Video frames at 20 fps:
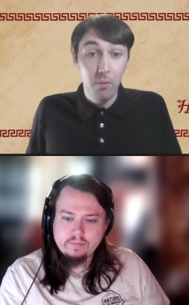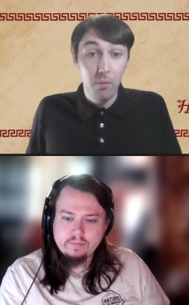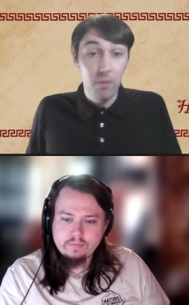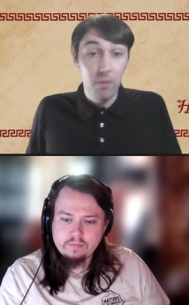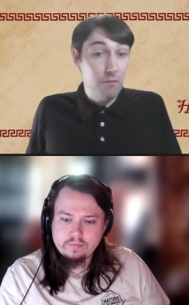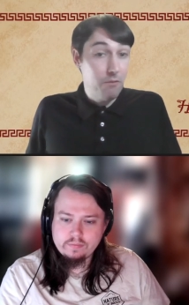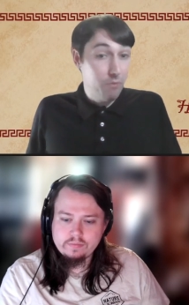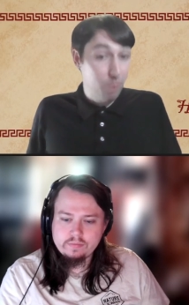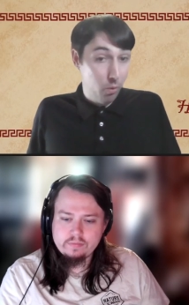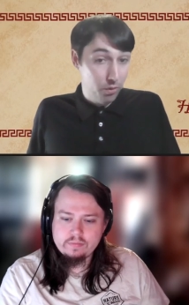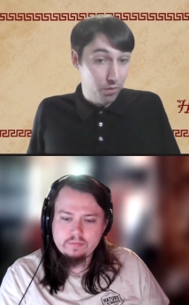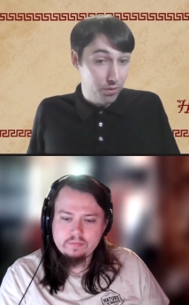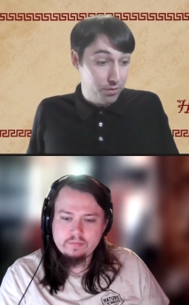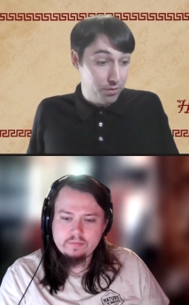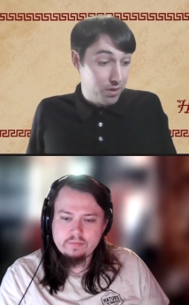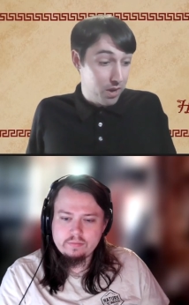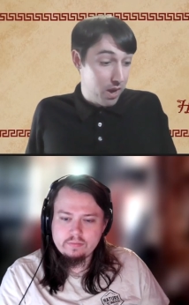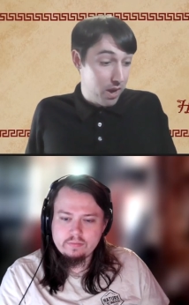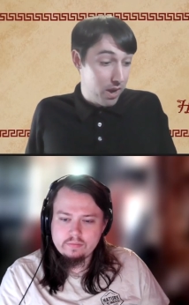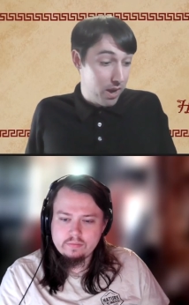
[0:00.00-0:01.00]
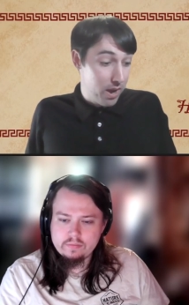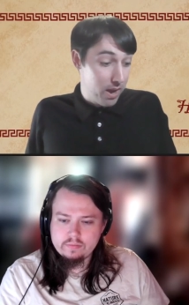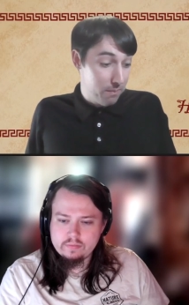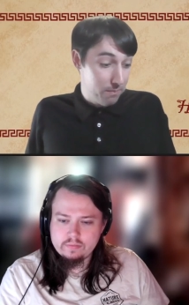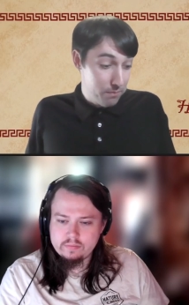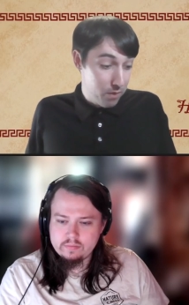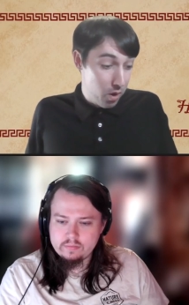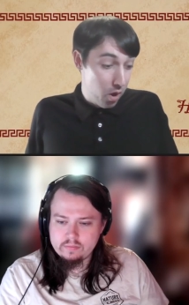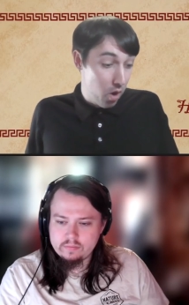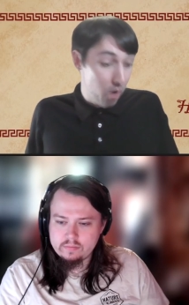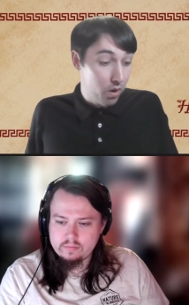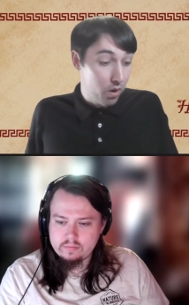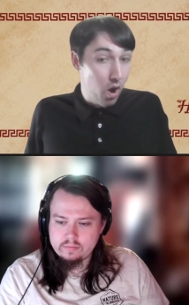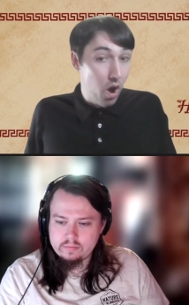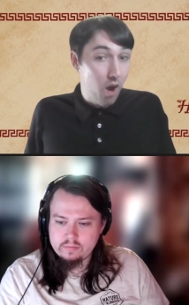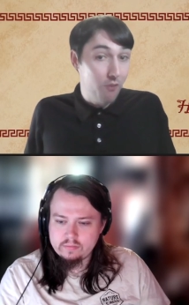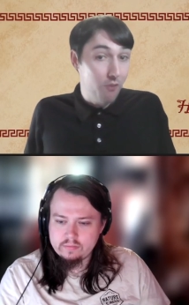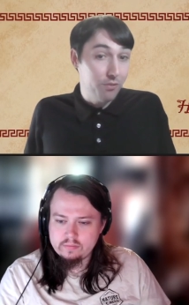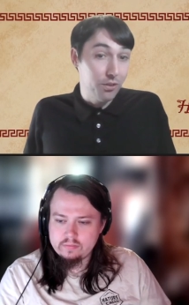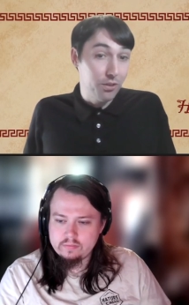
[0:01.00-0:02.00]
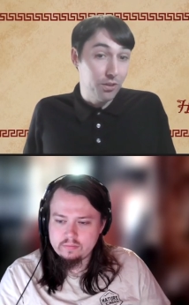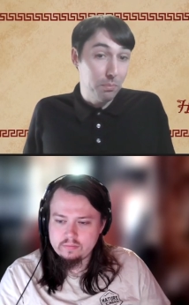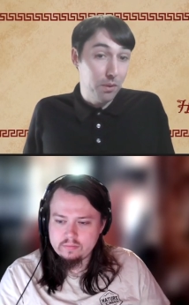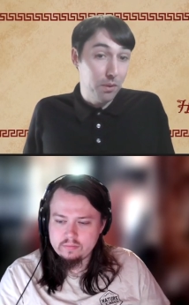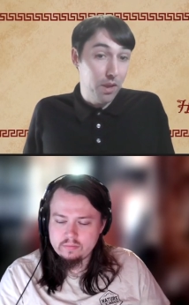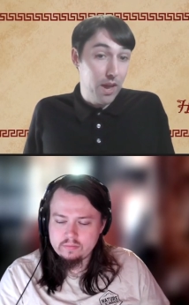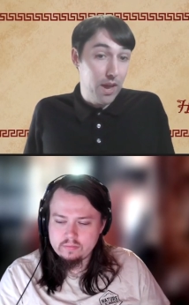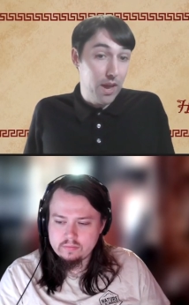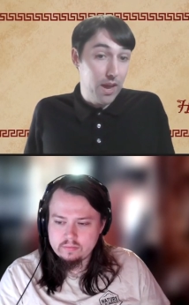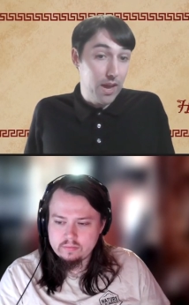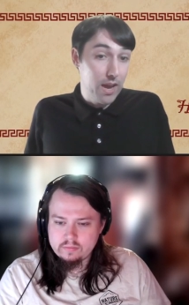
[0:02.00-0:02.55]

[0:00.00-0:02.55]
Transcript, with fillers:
Speaker 1: They forced uh, art off display.